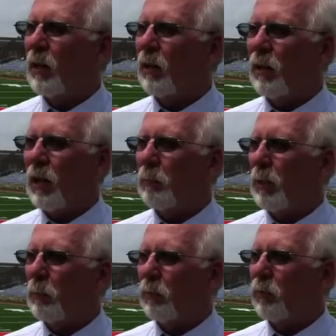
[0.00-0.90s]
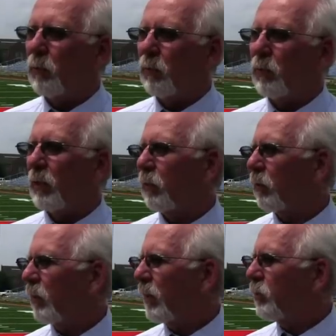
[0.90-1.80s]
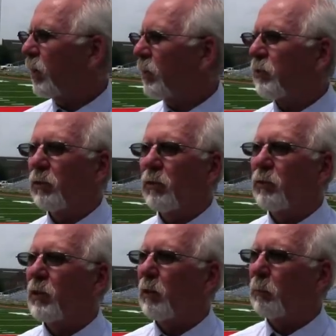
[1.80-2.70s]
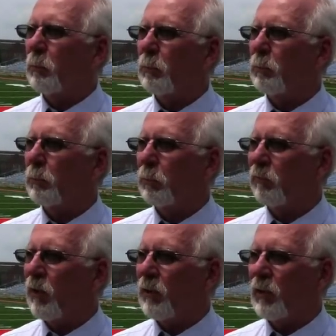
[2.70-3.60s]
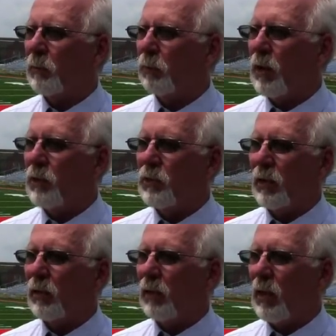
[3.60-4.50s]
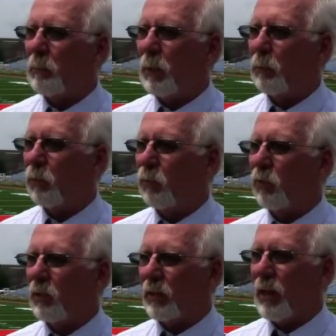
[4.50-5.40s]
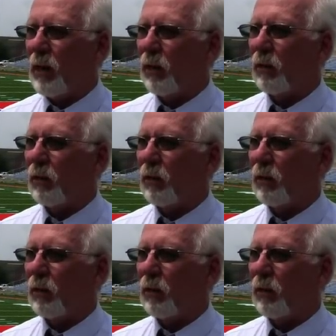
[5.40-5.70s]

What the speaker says: A lot of people do, you know, Clay Johnson, who's helped funding the project. A lot of people who really care